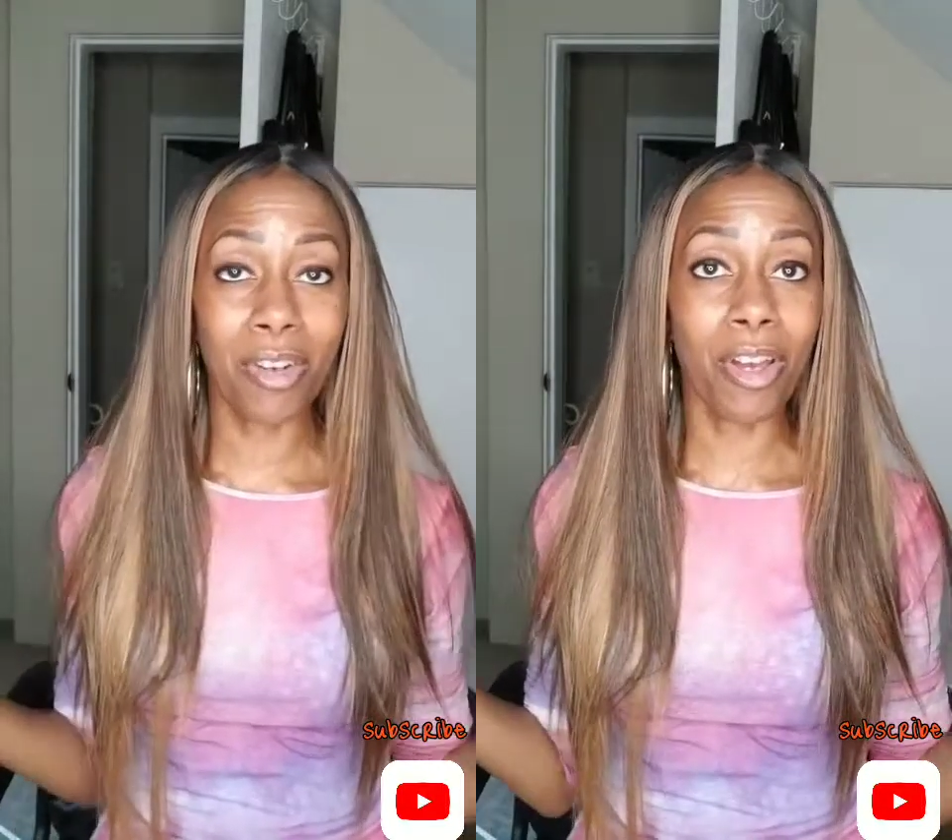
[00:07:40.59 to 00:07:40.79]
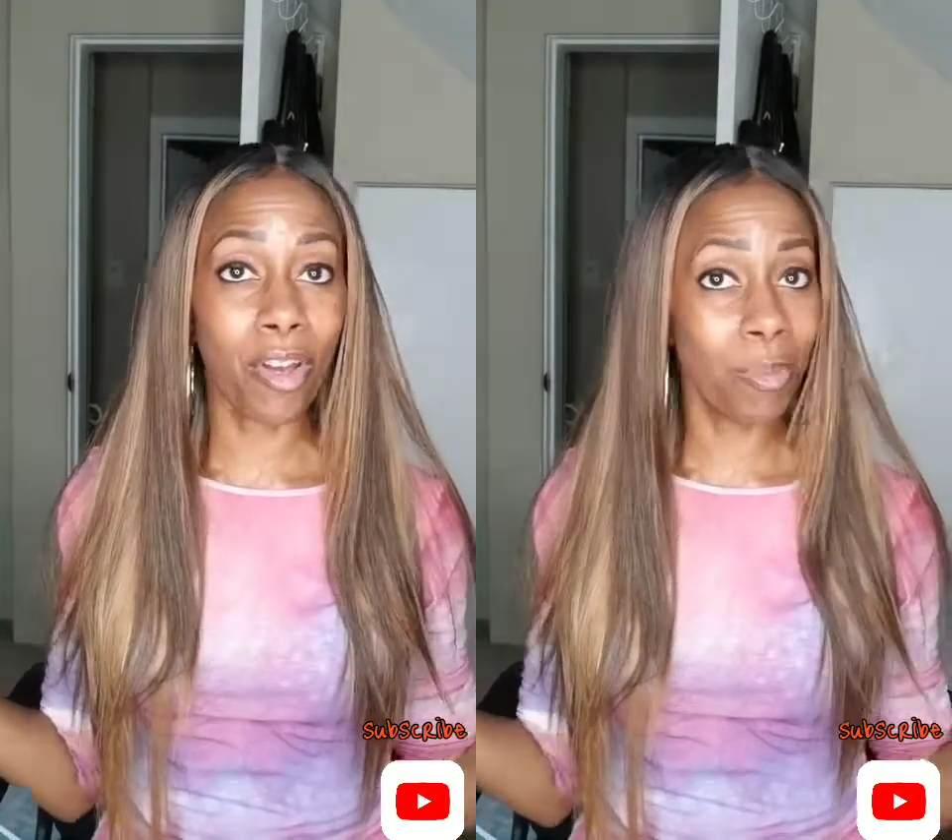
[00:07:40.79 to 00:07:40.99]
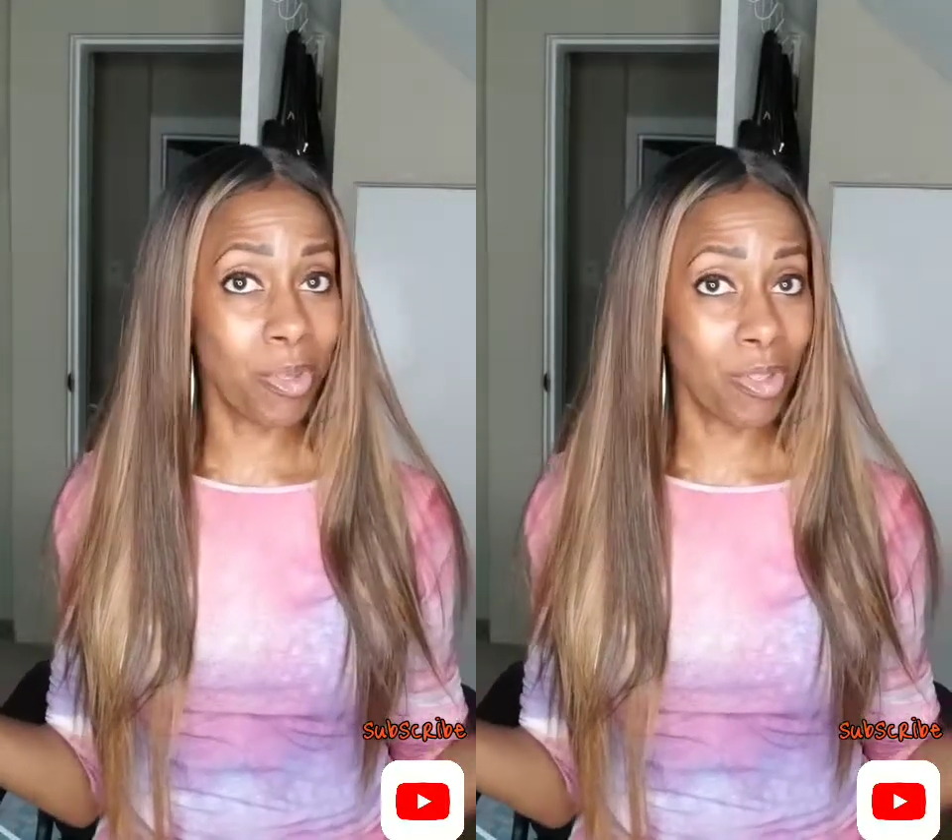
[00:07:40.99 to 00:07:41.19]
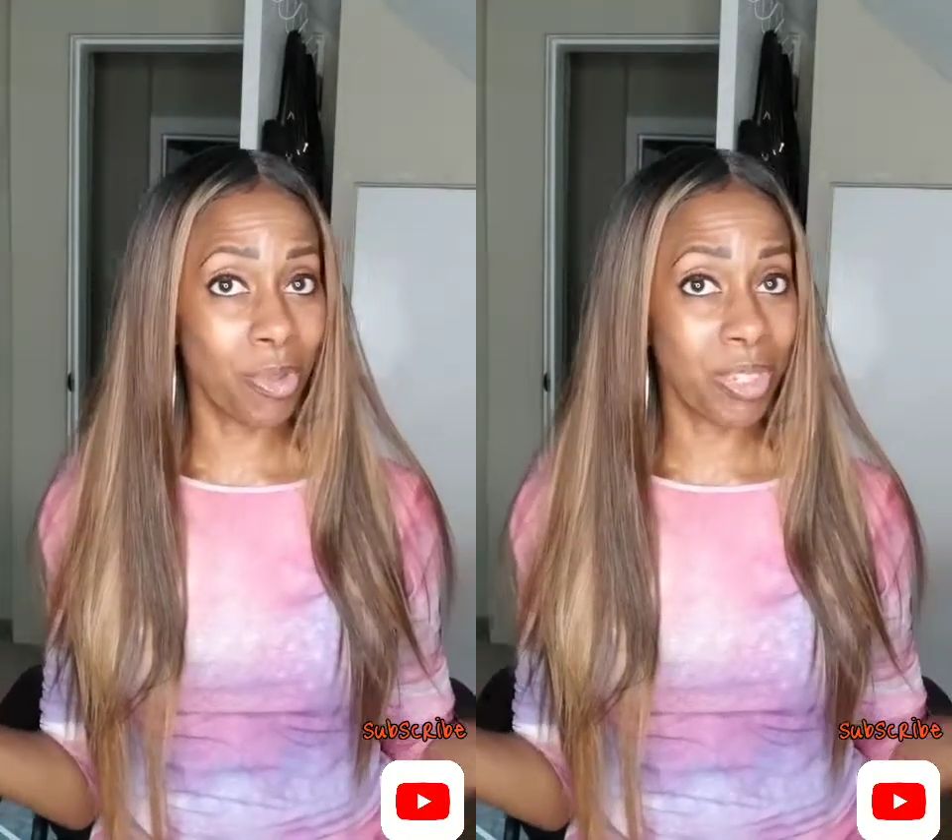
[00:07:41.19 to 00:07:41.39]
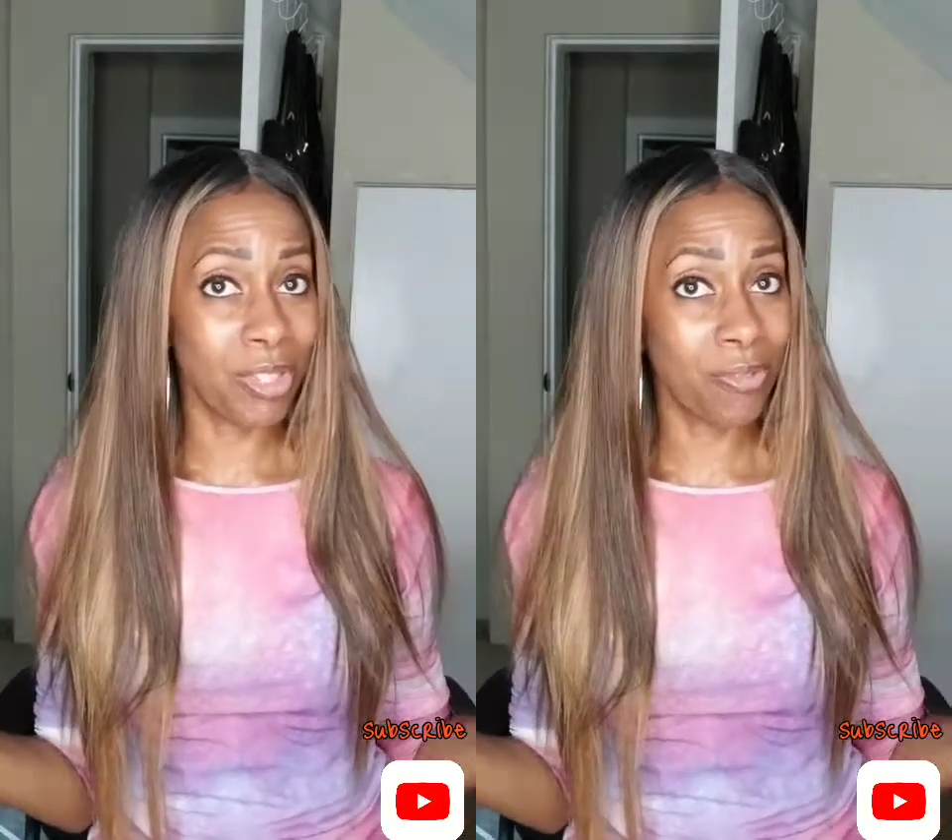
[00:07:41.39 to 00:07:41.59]
I hope you
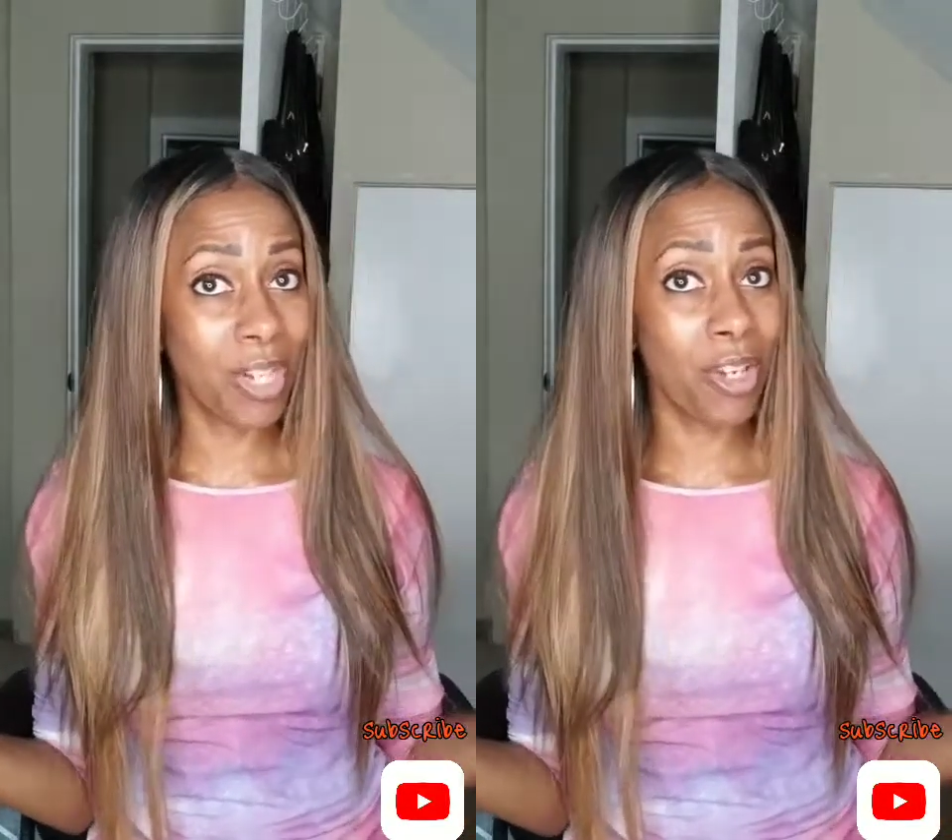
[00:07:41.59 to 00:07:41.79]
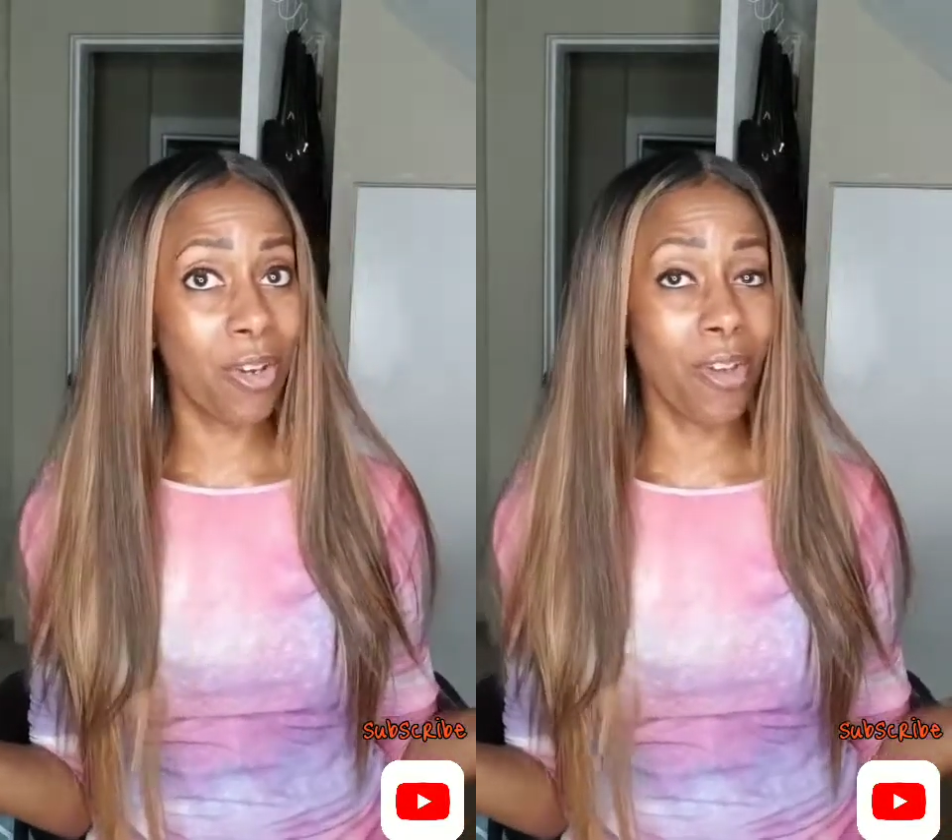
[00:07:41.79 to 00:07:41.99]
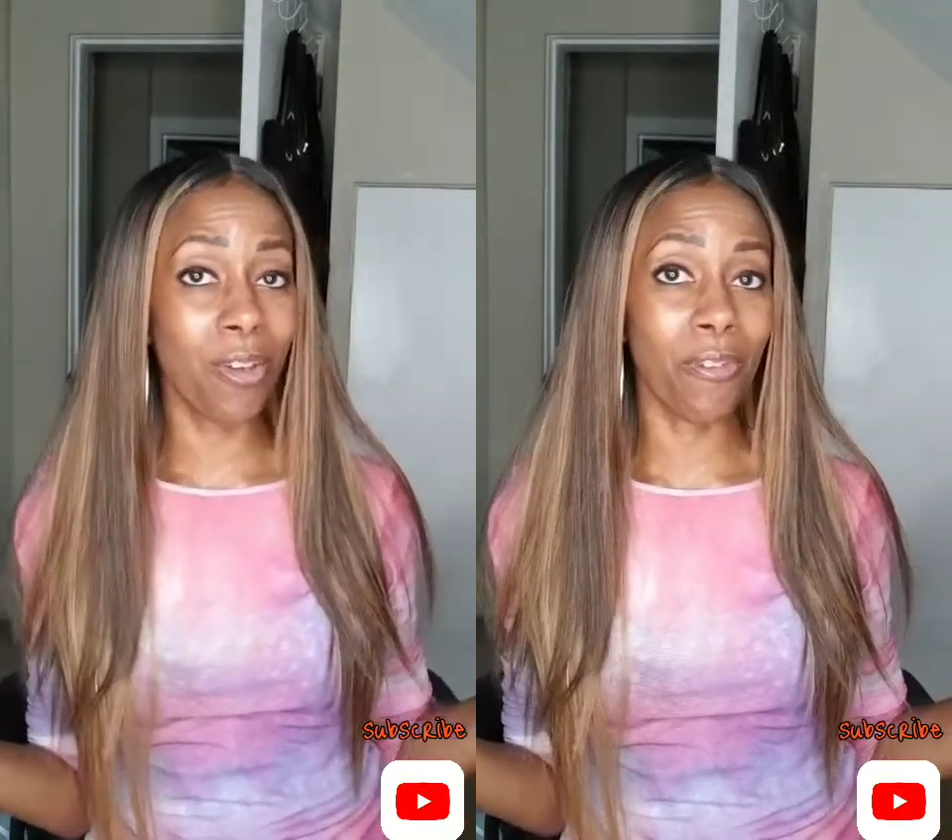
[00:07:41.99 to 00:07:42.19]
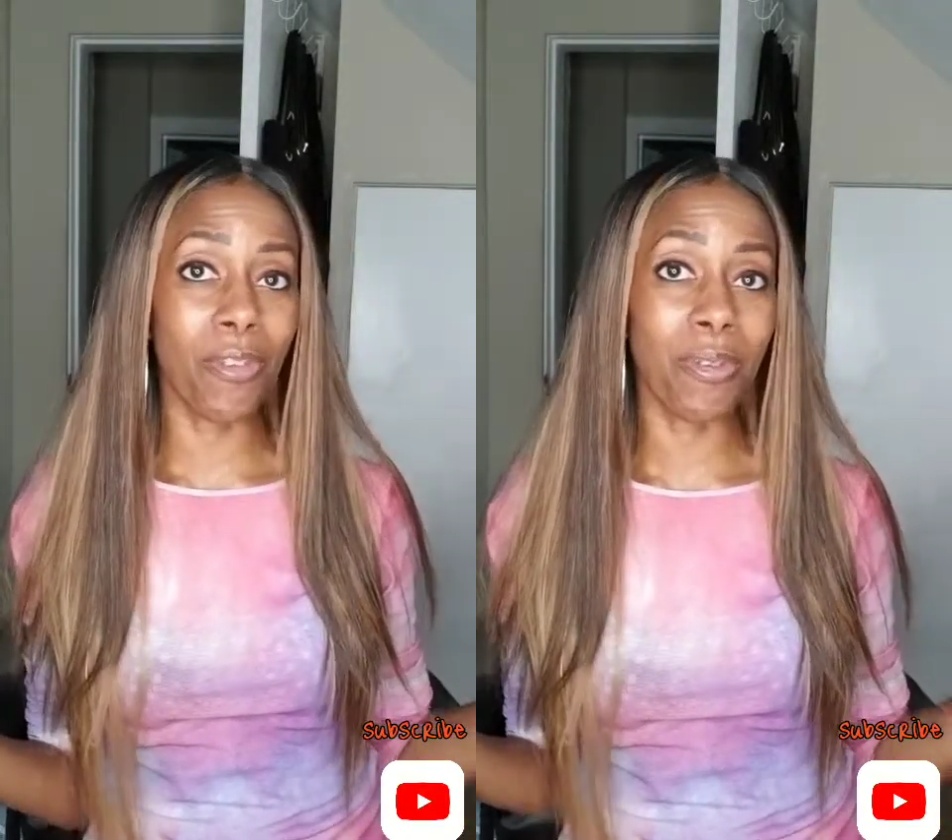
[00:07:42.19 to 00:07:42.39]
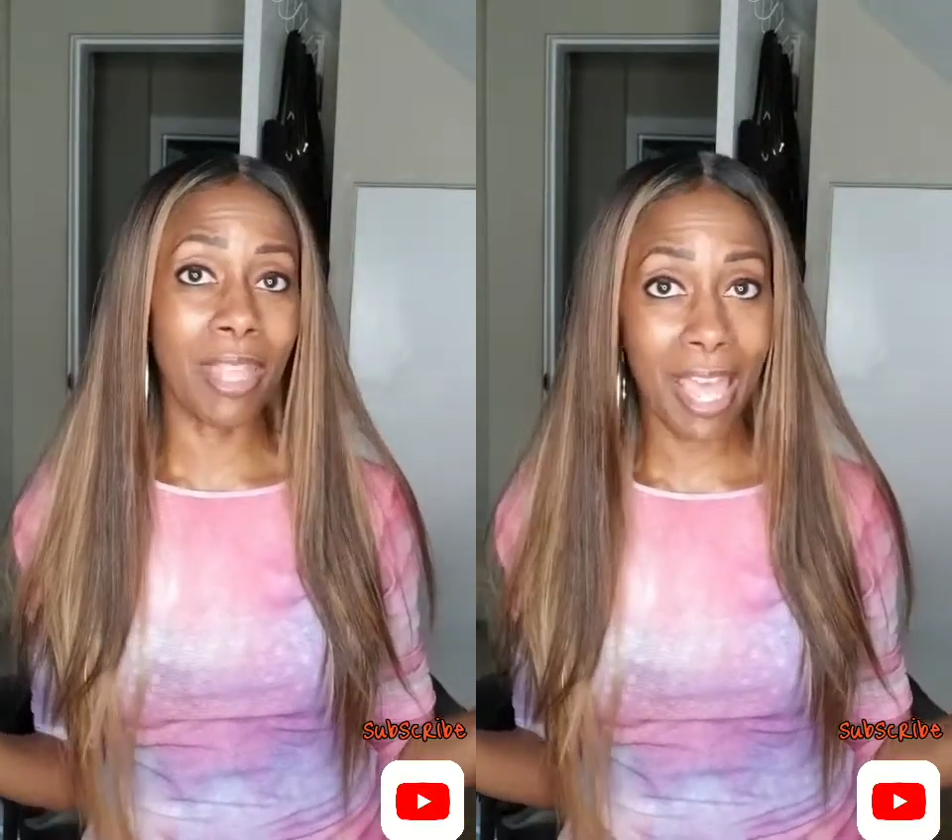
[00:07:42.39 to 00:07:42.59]
enjoyed this video. If
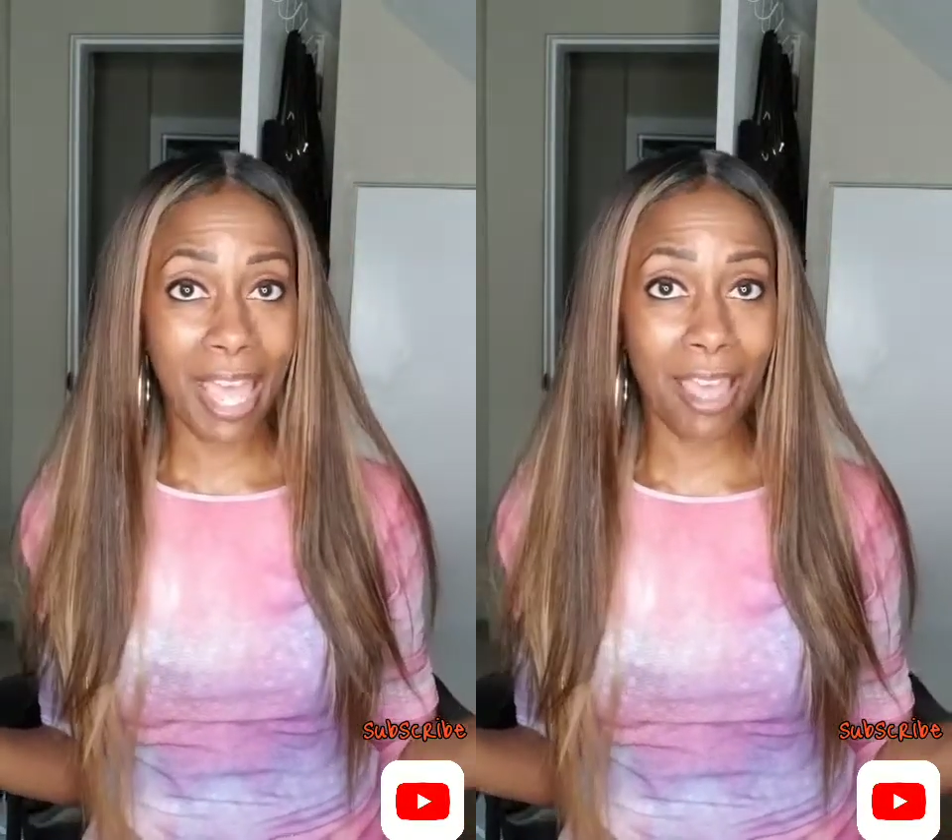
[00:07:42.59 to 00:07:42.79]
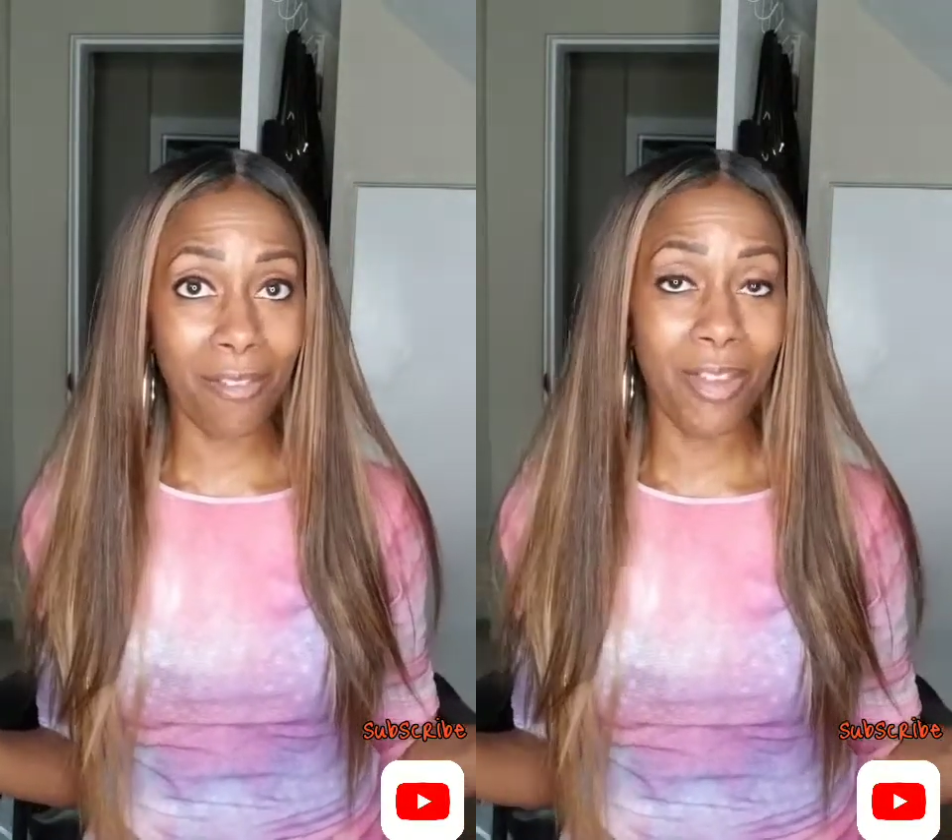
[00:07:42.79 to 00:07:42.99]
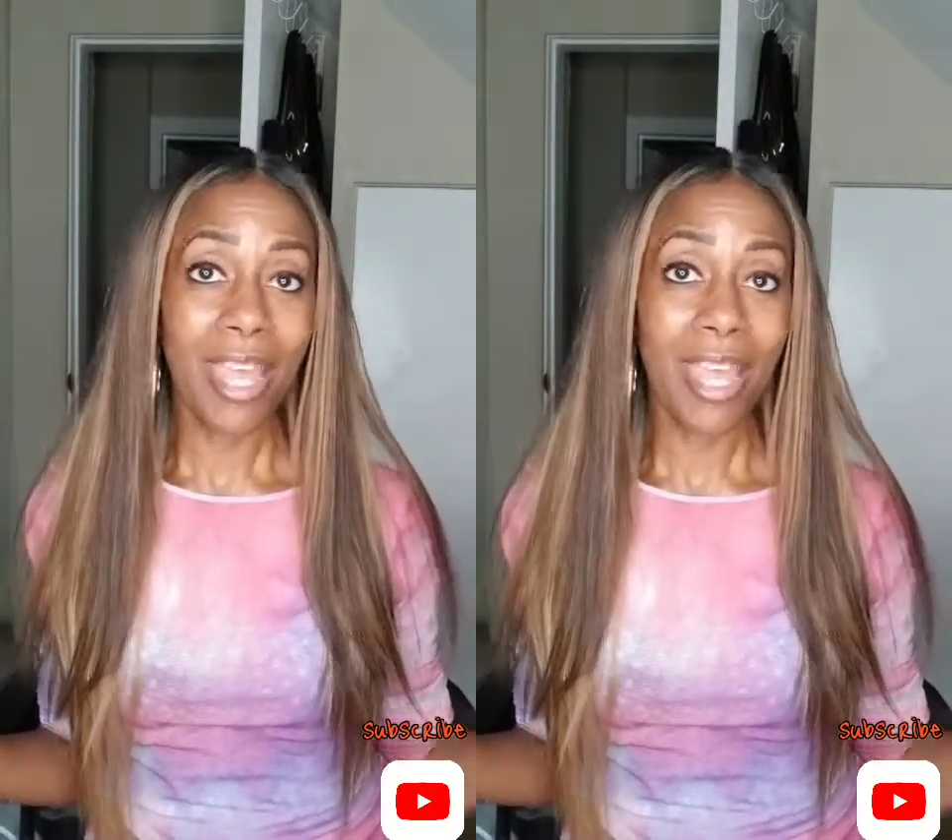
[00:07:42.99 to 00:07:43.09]
you have,